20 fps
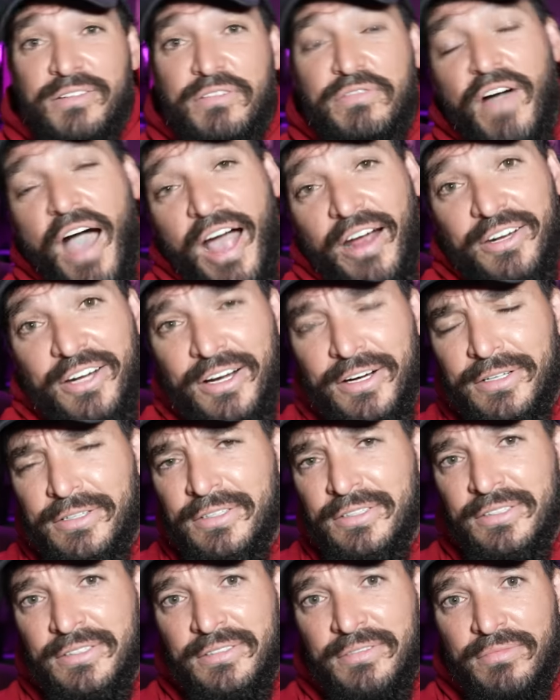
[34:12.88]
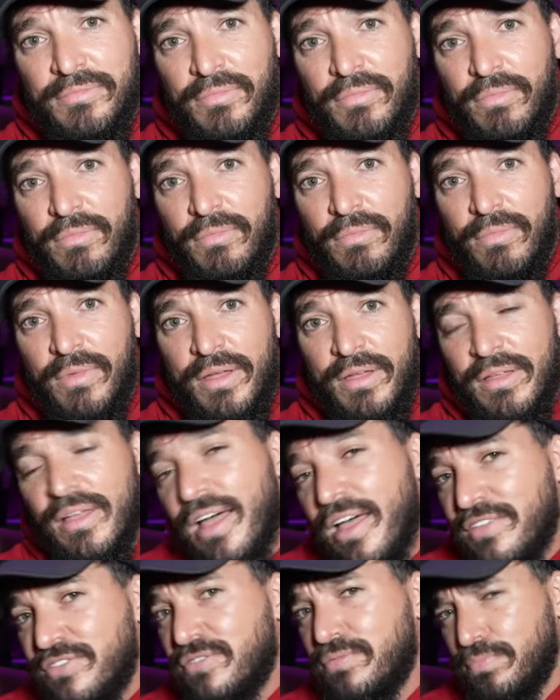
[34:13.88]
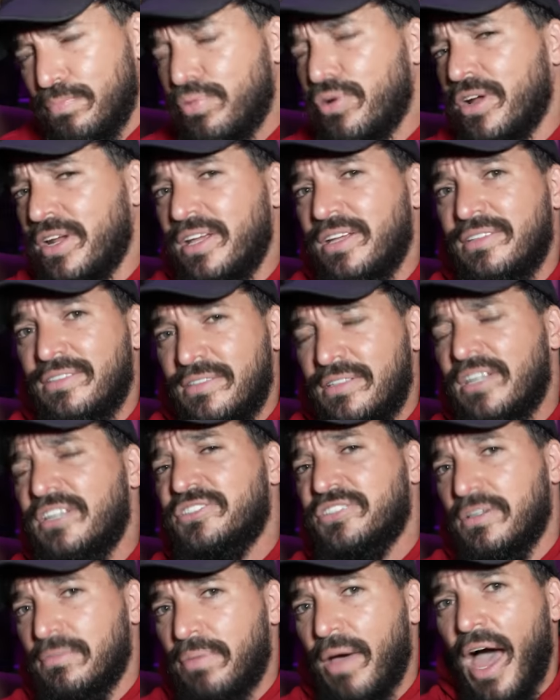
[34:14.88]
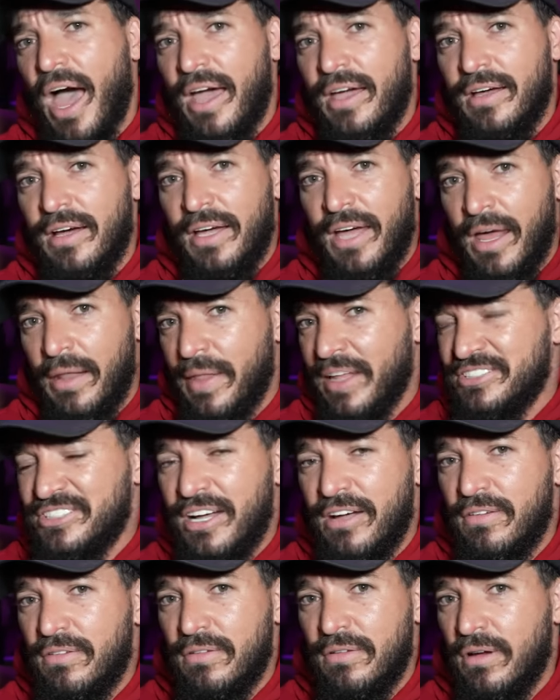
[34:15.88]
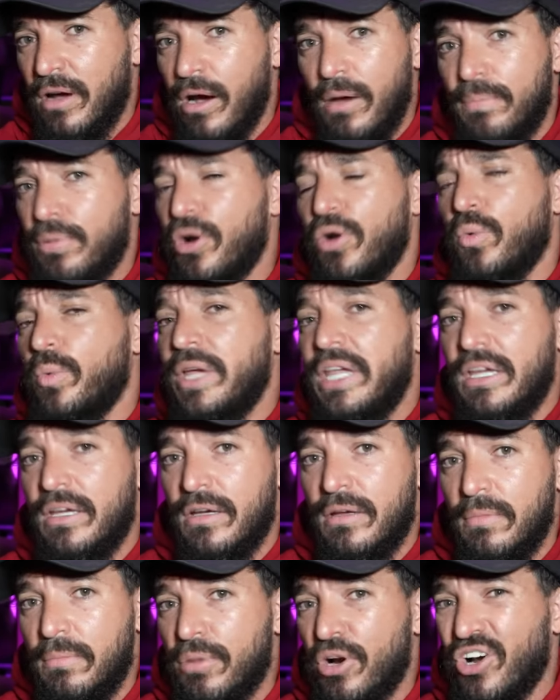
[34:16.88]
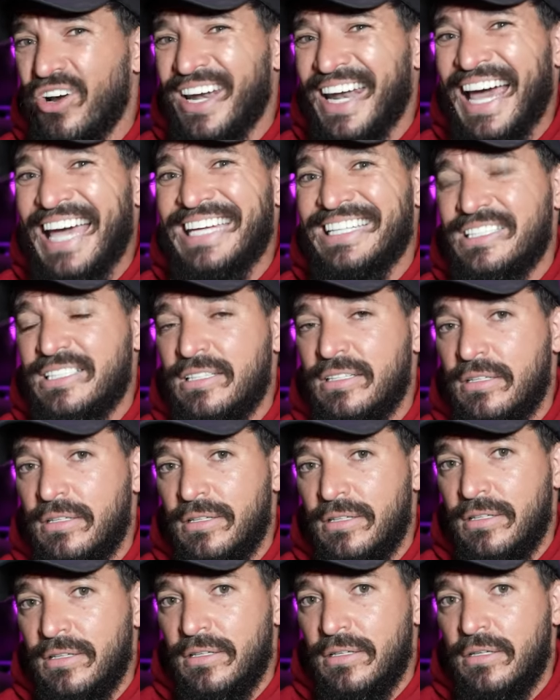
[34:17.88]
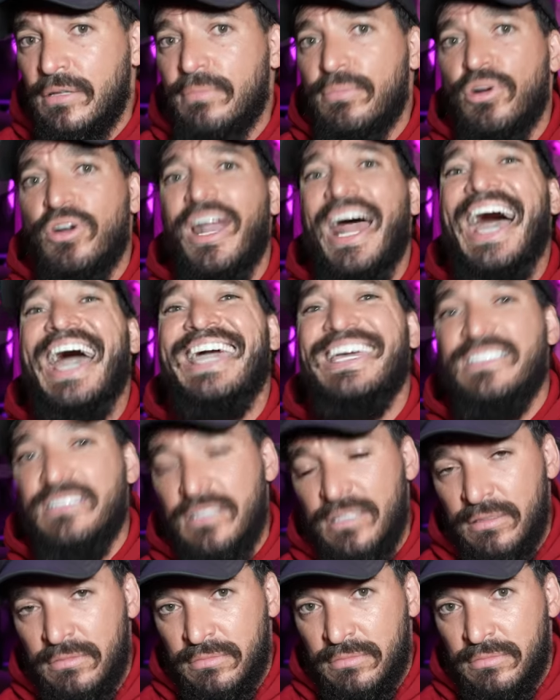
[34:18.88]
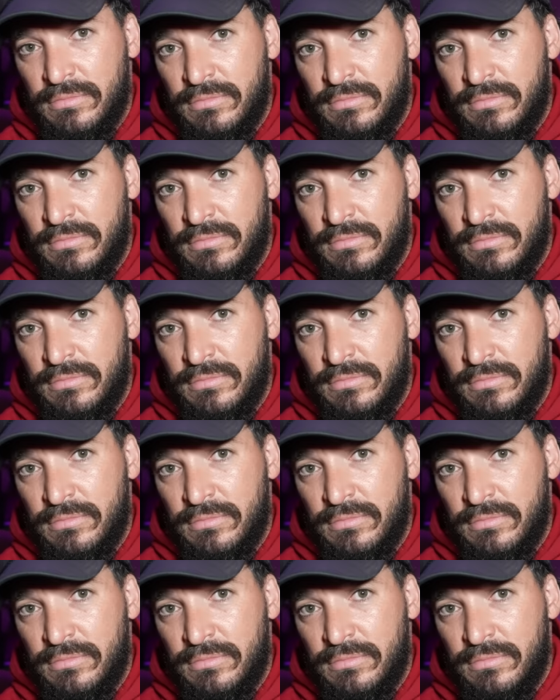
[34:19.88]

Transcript: factor. It's pretty decent pay. Again, that's not per week, per night. Per night.